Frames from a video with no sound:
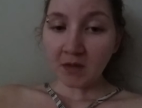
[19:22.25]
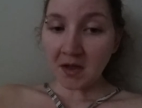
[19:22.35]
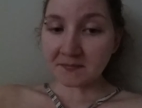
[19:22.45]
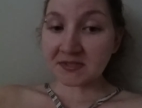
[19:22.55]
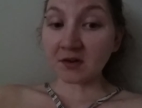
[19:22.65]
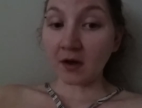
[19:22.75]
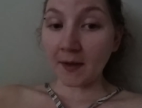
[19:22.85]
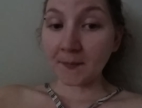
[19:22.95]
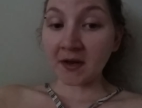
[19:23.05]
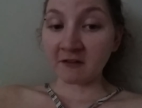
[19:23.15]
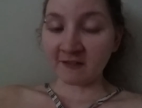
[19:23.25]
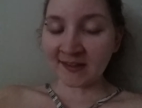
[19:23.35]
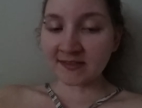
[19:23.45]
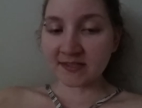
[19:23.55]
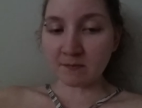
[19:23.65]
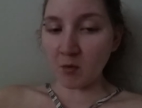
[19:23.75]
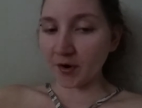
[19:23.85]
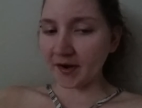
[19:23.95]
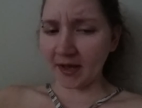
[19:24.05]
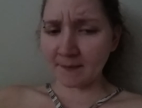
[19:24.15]
I'm gonna vent some
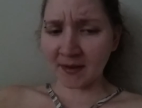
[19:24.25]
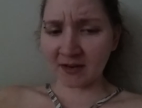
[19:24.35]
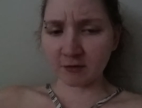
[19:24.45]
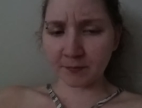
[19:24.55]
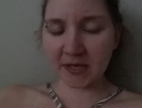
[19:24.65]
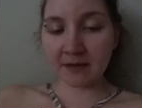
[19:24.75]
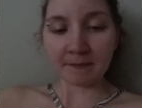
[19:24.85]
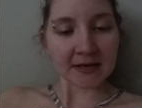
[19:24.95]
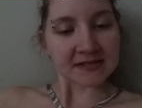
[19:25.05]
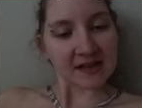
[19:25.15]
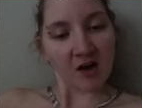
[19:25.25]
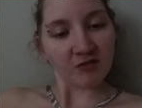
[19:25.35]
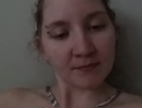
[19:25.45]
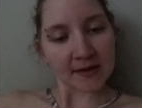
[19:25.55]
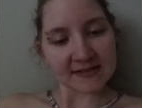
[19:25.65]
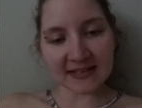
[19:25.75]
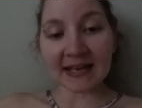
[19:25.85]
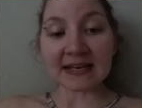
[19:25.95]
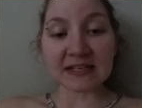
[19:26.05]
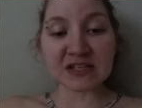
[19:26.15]
more, and I might repeat myself because
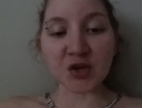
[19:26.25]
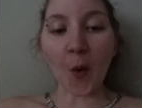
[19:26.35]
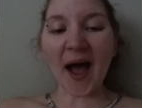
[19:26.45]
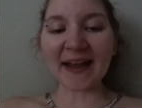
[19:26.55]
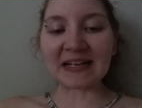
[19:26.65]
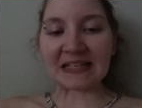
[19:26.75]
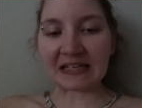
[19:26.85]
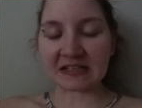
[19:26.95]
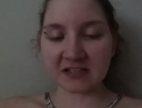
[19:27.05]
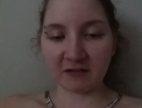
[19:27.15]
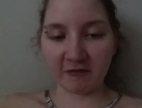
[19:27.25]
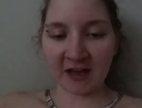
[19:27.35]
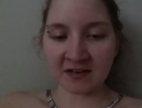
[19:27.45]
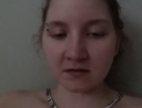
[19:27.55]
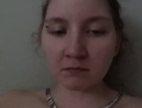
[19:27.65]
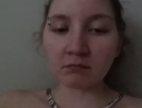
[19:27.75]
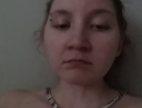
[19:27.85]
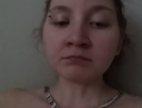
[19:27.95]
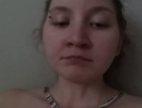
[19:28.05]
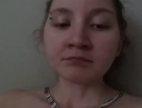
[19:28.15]
I need to. I need to vent.
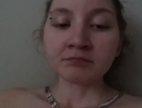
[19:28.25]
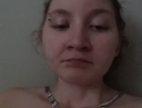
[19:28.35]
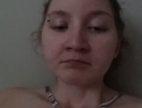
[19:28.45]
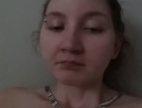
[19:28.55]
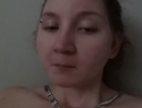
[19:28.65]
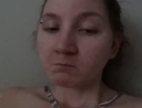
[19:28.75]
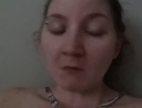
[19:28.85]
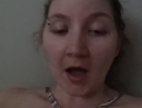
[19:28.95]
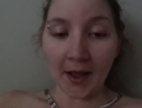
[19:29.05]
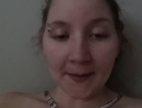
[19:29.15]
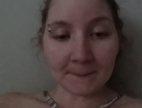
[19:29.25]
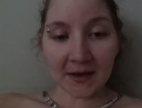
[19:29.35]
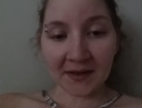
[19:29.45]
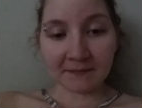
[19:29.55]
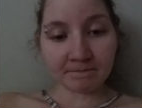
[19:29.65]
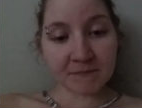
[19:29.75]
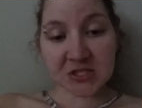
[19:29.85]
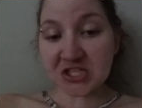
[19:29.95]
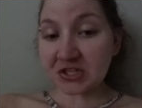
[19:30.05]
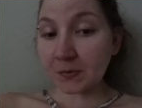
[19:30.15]
I might
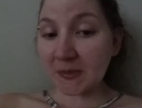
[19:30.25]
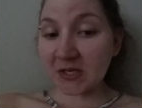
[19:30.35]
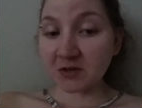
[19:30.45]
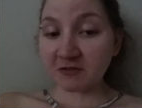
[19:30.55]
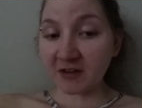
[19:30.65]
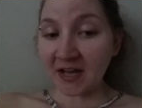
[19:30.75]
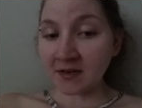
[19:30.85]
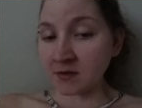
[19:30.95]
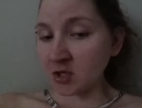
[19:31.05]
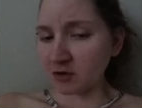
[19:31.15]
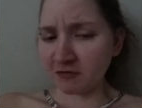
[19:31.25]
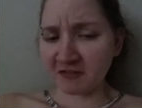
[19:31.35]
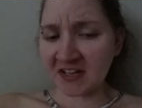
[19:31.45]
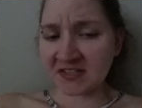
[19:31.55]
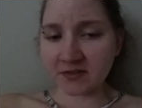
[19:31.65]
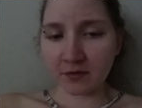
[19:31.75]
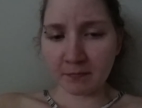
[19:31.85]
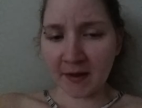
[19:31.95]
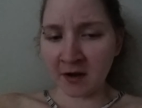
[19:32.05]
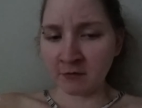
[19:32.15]
still be your friend, your friends
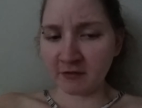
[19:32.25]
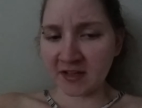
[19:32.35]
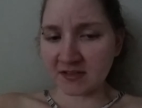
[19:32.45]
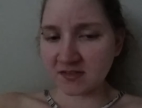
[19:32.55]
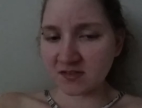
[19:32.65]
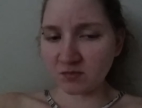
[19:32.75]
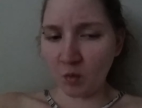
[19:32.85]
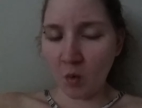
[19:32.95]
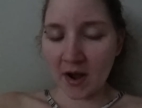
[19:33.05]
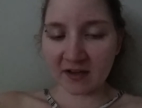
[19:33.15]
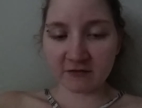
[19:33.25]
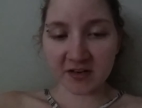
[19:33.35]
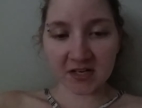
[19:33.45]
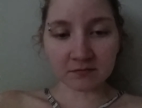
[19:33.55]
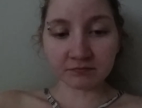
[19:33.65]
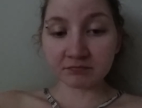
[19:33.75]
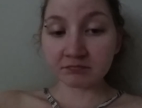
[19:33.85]
with benefits, whatever.